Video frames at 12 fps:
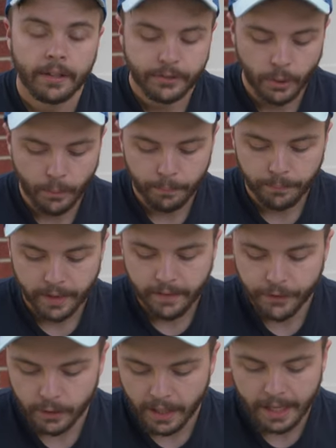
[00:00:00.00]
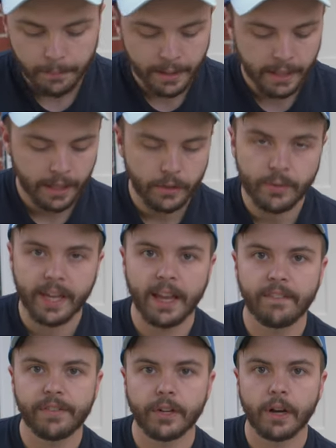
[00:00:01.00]
So if you're like me and you
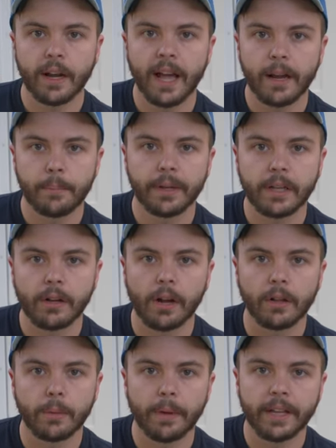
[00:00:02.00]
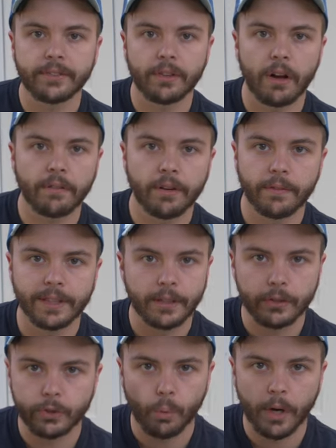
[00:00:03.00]
can't figure out how to pick a color based off of a
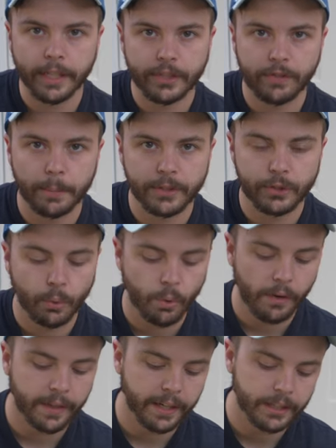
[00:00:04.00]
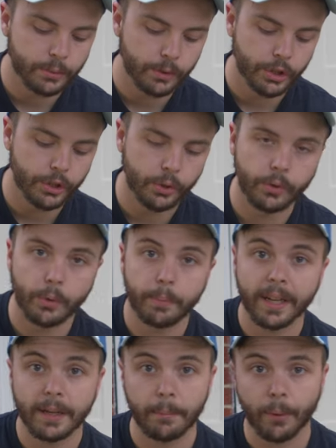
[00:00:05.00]
little swatch from a store, then here's what you do. You
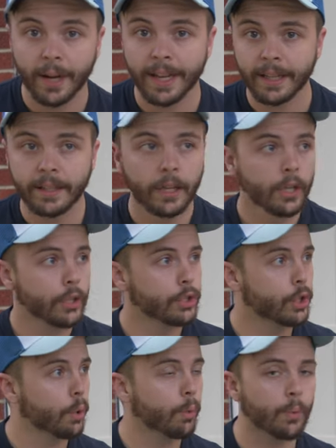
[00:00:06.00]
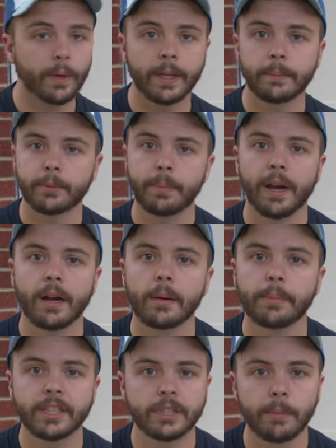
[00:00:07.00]
pick a brand, Sherwin-Williams,
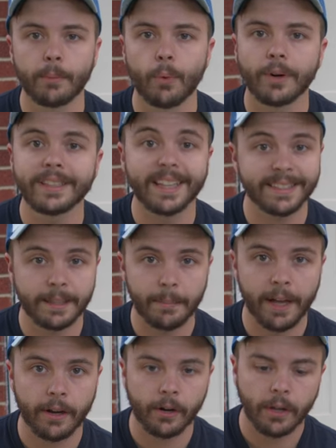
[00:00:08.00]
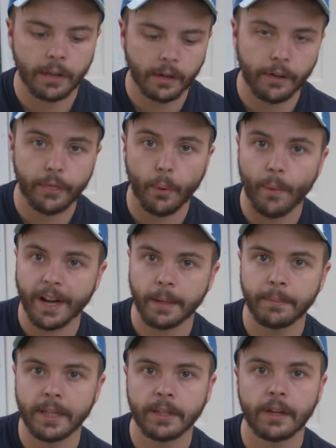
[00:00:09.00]
Behr, Benjamin Moore, doesn't matter. Look at the
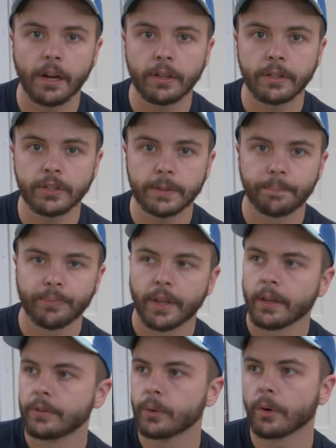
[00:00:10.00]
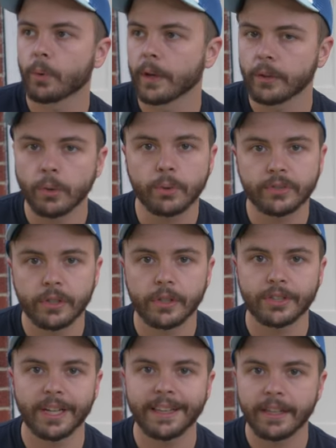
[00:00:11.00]
recommended colors, do a quick Google
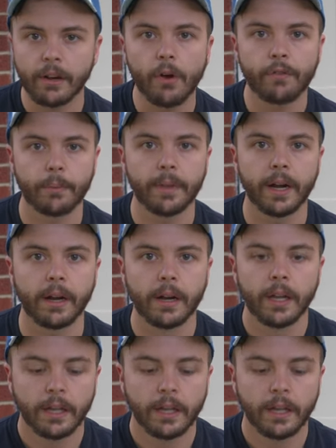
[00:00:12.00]
search, and then go from there.